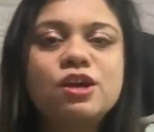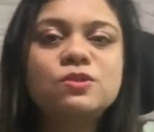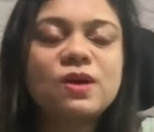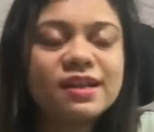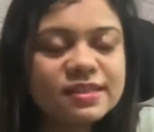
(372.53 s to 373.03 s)

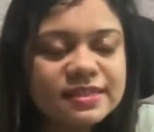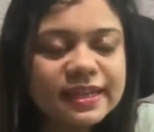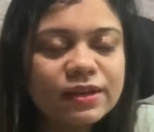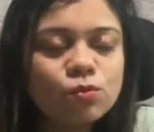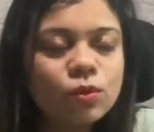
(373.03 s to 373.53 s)
So
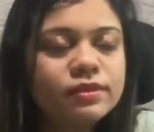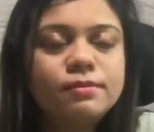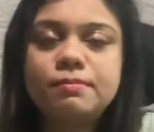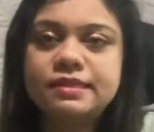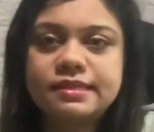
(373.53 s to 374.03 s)
understand what
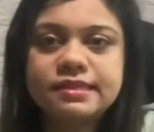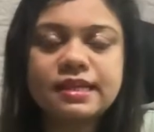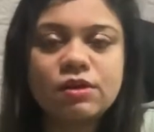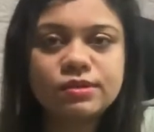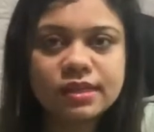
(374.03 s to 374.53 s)
the business
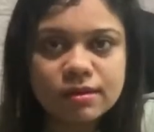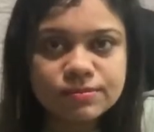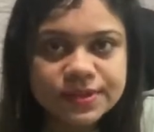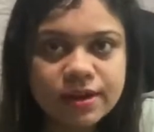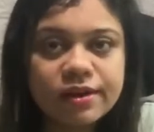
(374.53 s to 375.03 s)

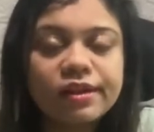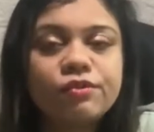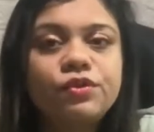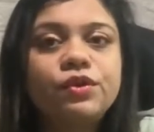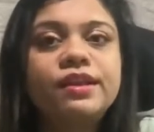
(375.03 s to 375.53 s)
outcomes are.
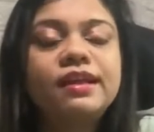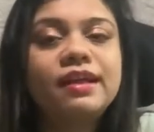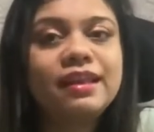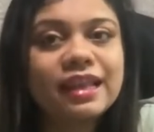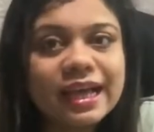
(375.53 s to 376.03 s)
If you can
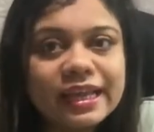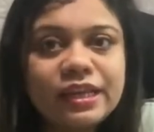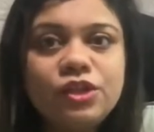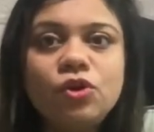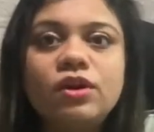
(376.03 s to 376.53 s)

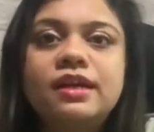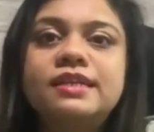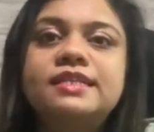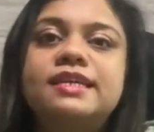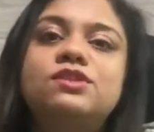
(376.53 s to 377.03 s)
align your
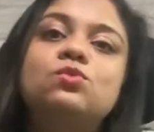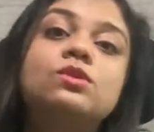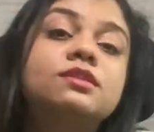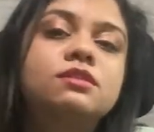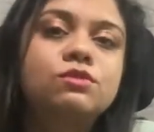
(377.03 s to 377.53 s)
content
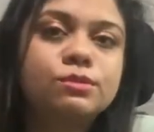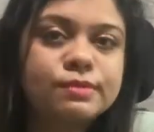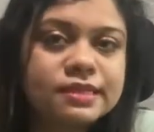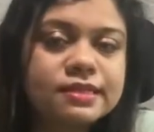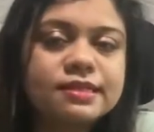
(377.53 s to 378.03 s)
towards those
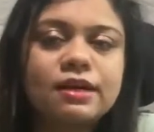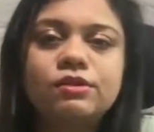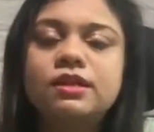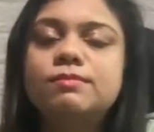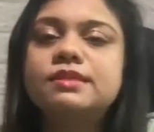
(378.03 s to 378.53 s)
business
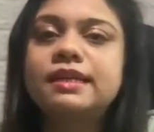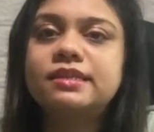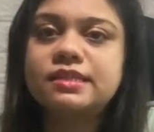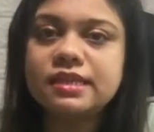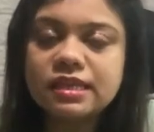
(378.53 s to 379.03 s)
outcomes,
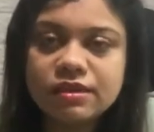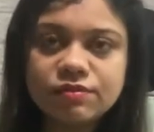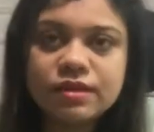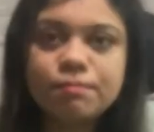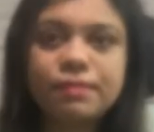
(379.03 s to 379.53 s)
that's
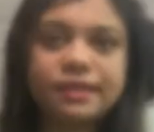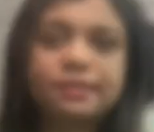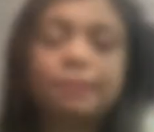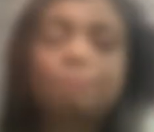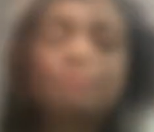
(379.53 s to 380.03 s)
even
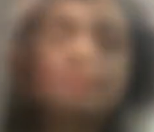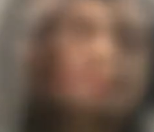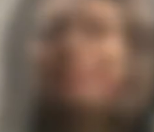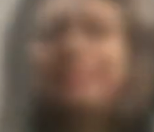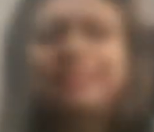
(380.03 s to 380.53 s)
better.
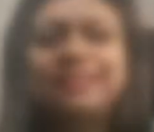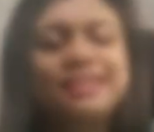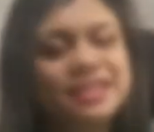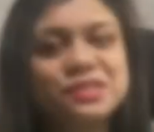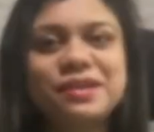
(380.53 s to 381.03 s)

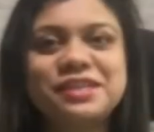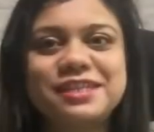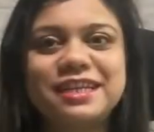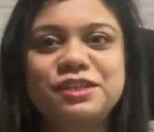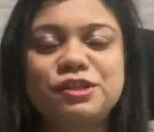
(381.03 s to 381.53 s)
The next
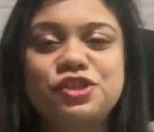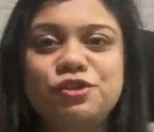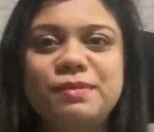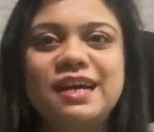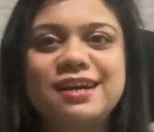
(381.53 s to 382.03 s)
question that you
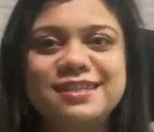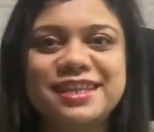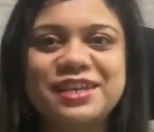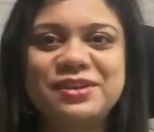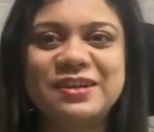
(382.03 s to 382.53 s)
should be
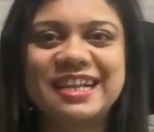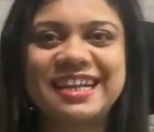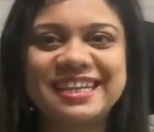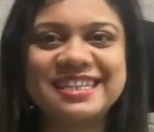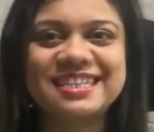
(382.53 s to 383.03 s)
asking your
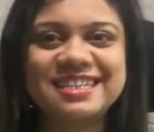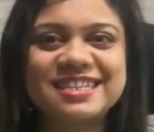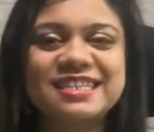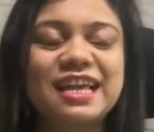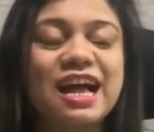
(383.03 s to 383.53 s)
client
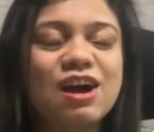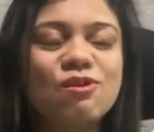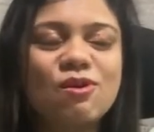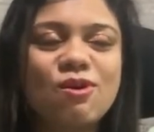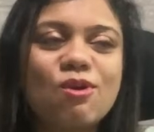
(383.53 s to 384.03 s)
is,
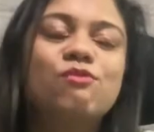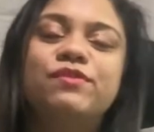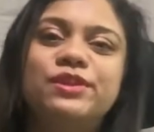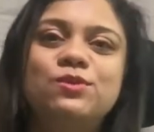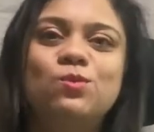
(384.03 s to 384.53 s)
how
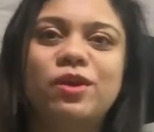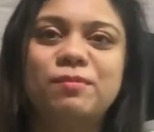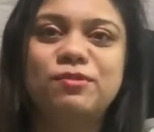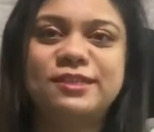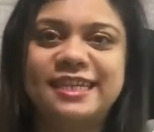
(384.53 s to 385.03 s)
often you
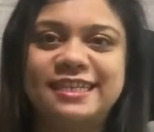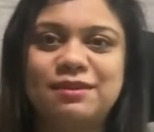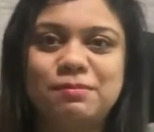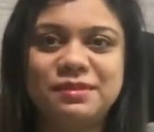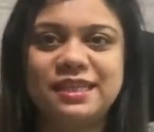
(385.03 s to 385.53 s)
want project
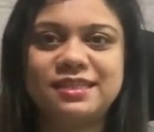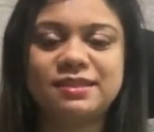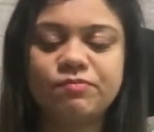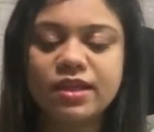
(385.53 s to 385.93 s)
updates.